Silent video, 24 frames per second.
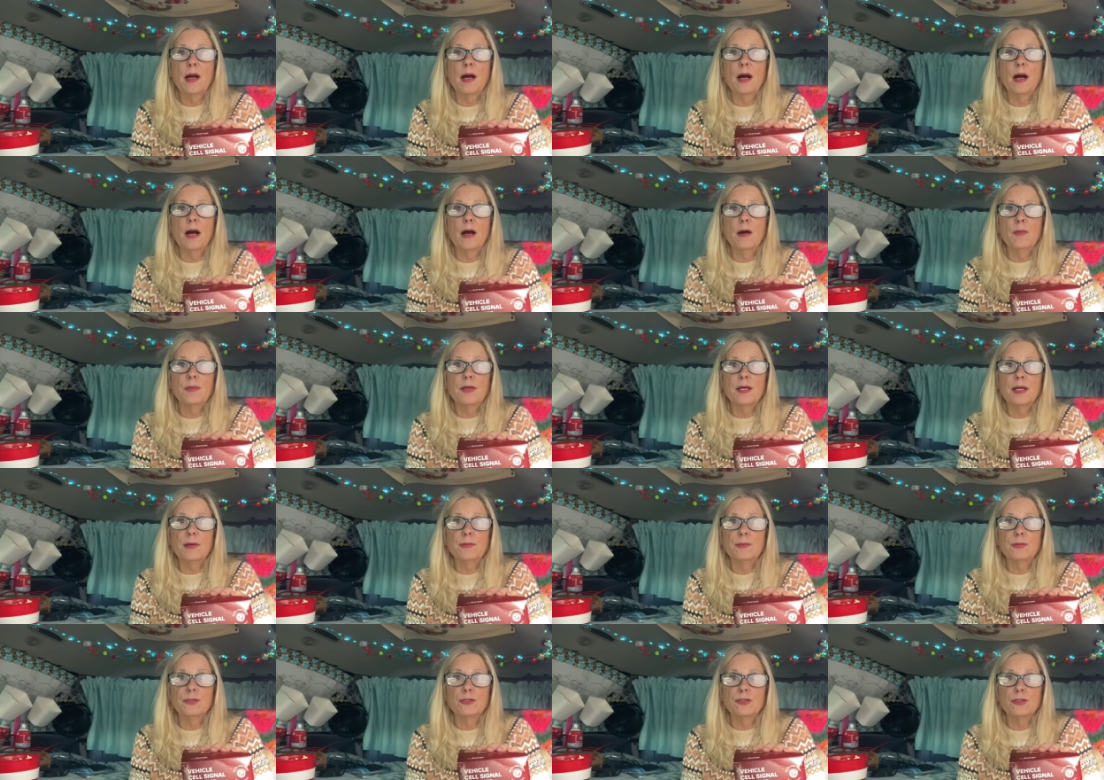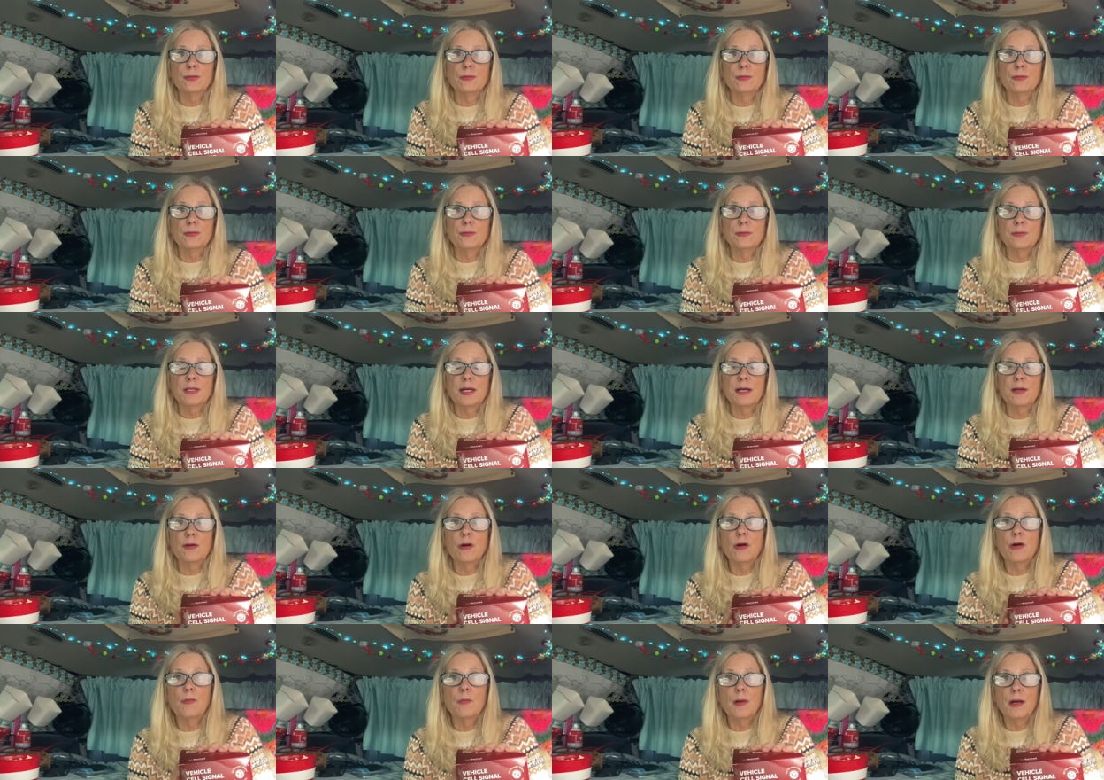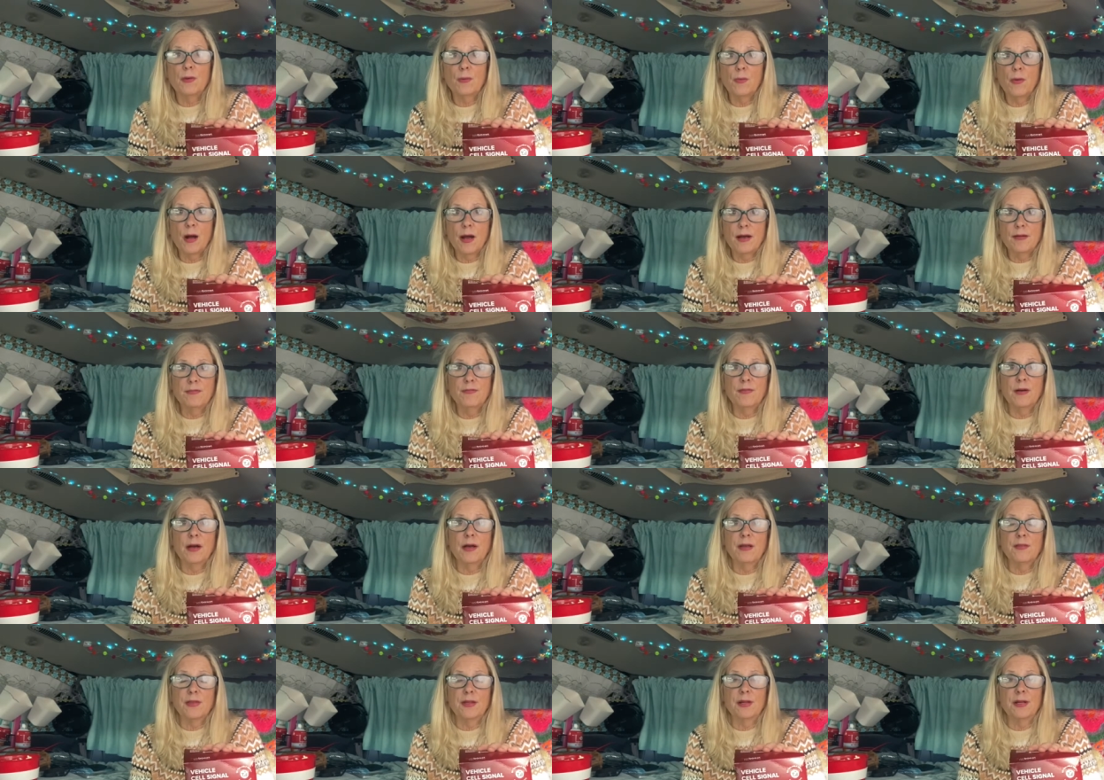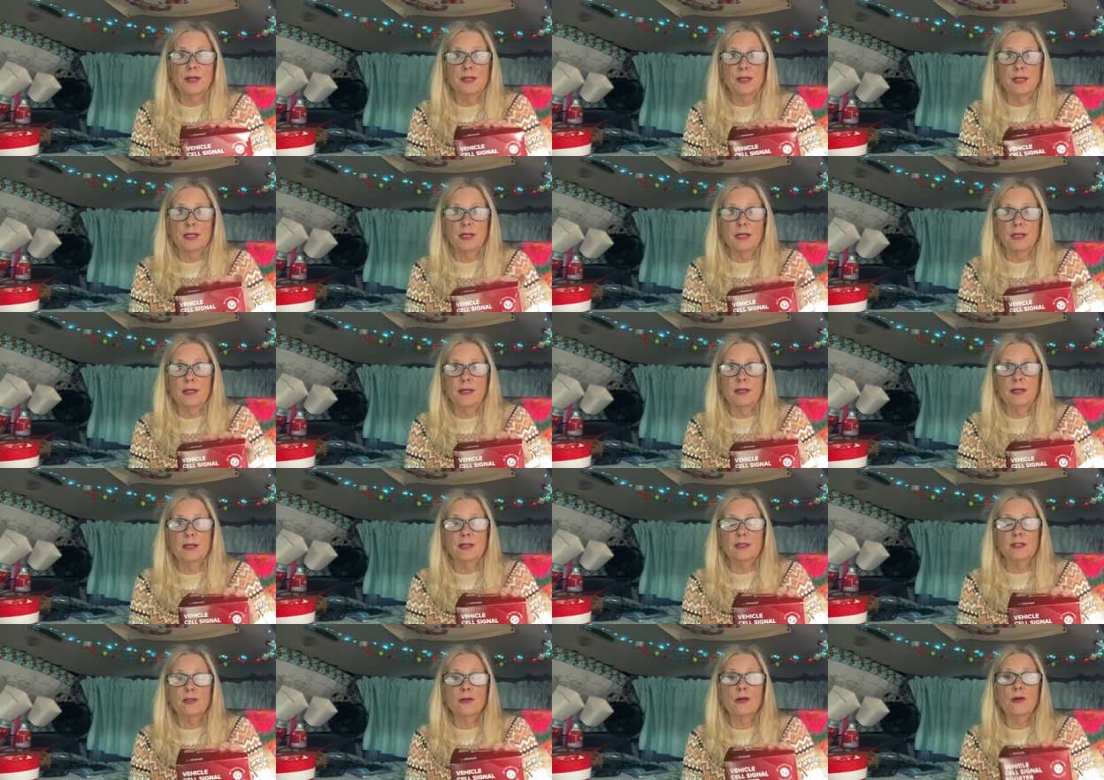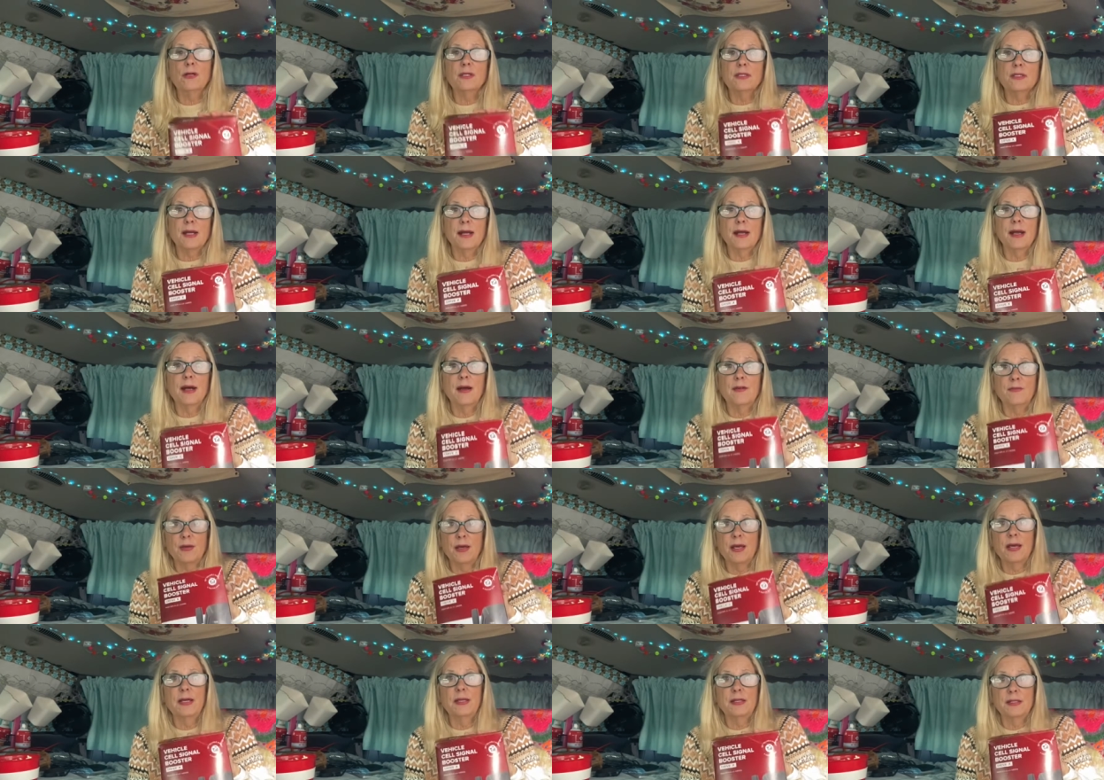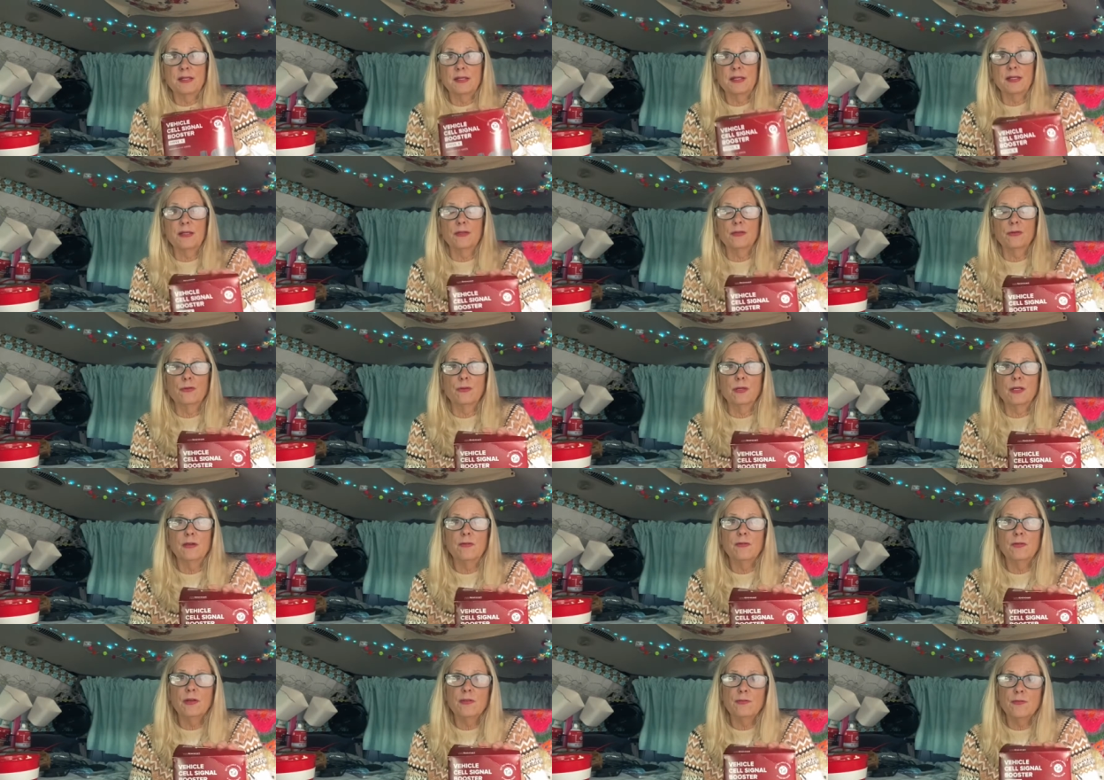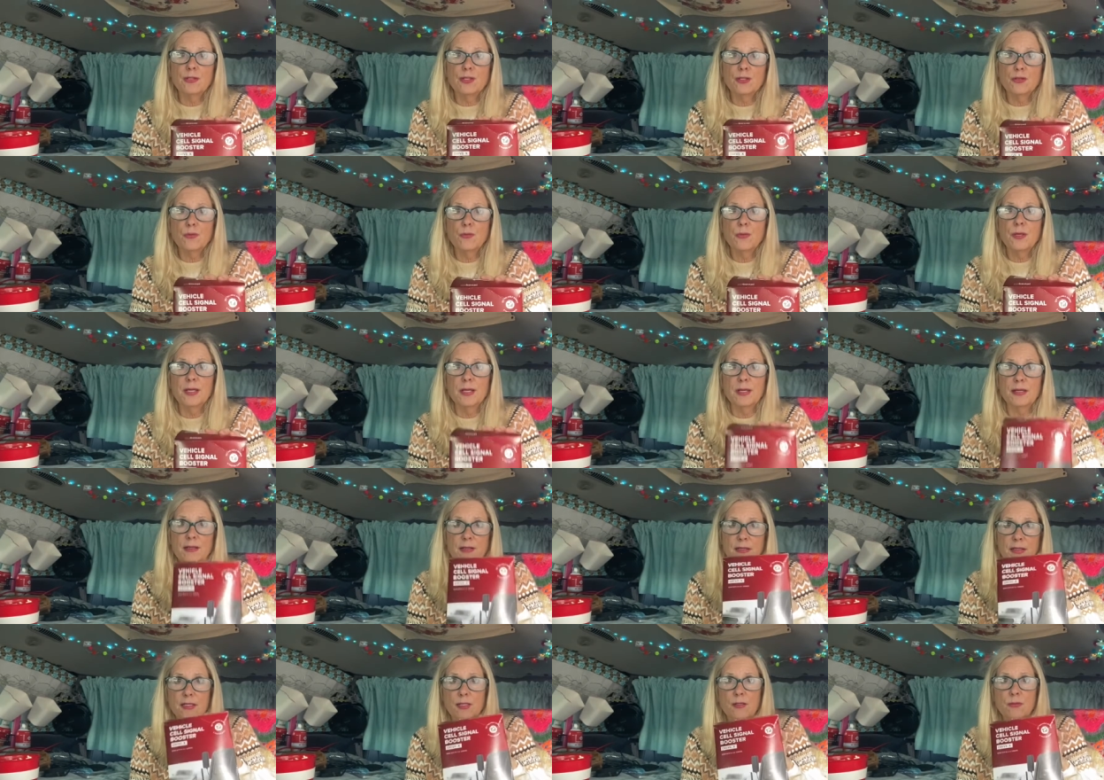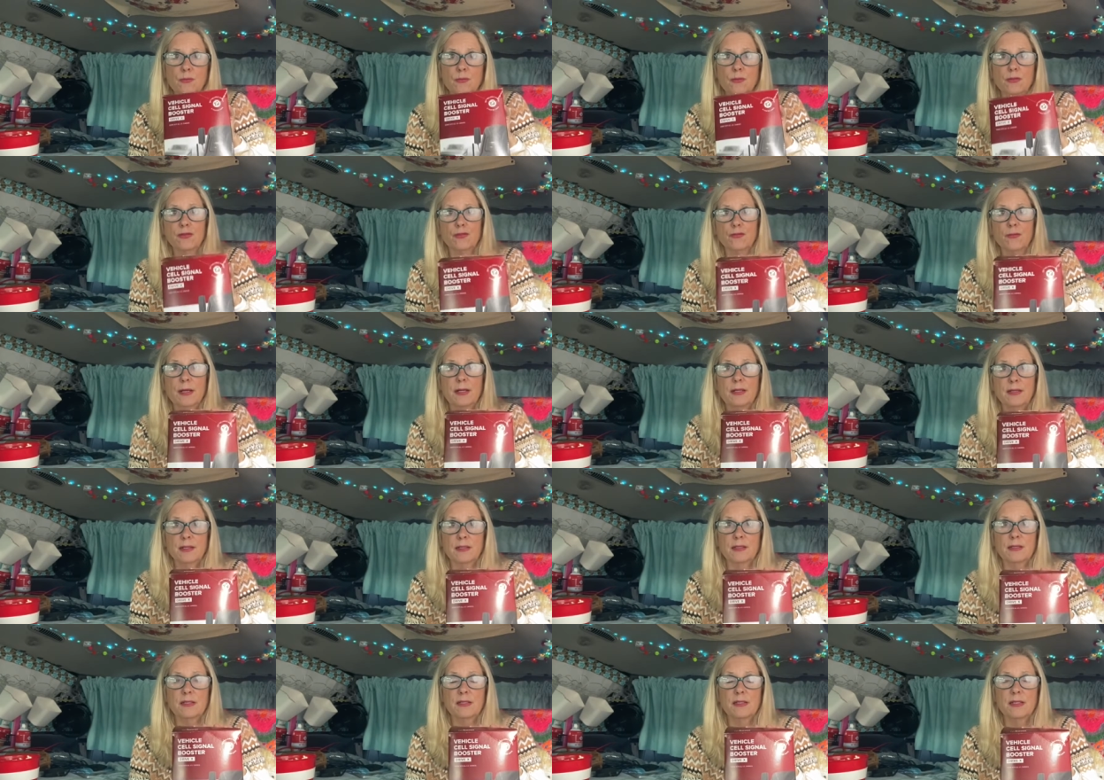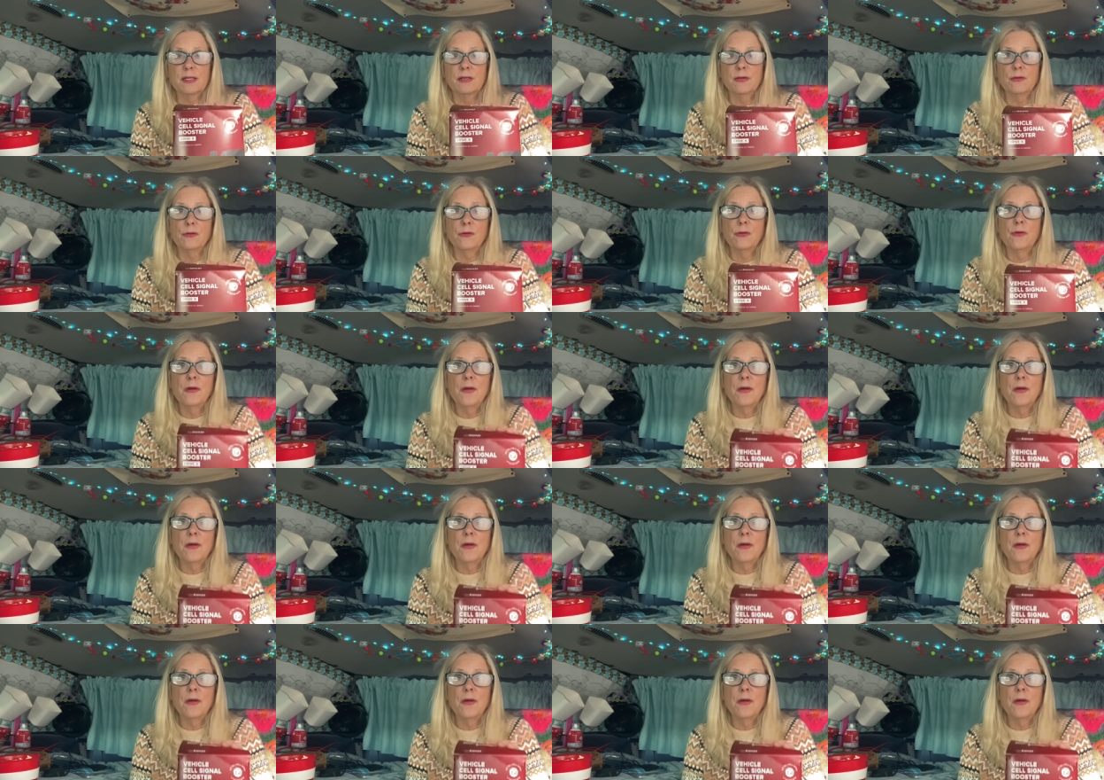I'll be able to get all my Wi-Fi that I need as long as I have a signal. Even if it's weak, this will strengthen the signal.